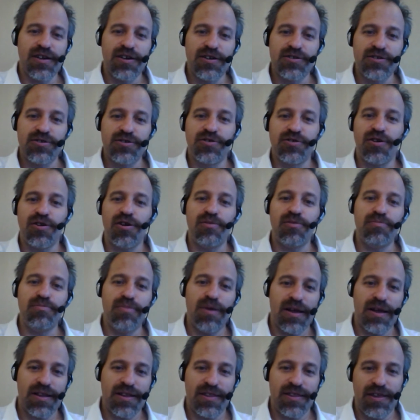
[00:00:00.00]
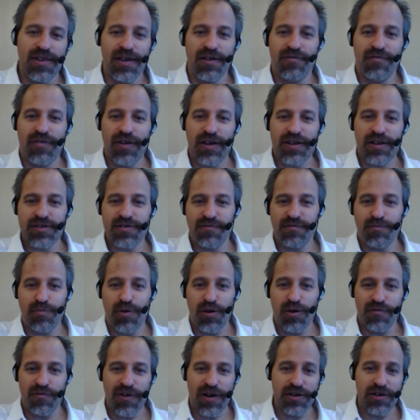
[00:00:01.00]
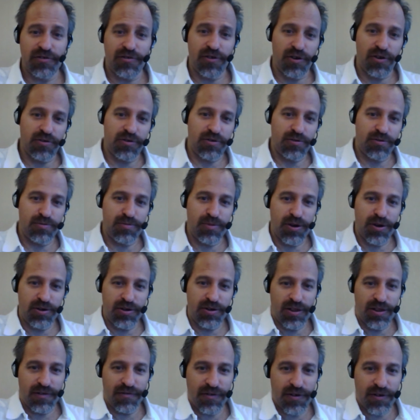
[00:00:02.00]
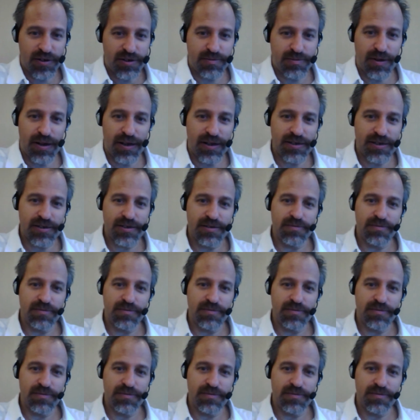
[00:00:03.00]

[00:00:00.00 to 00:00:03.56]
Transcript: to combat the effects of bovine growth hormone in the first place.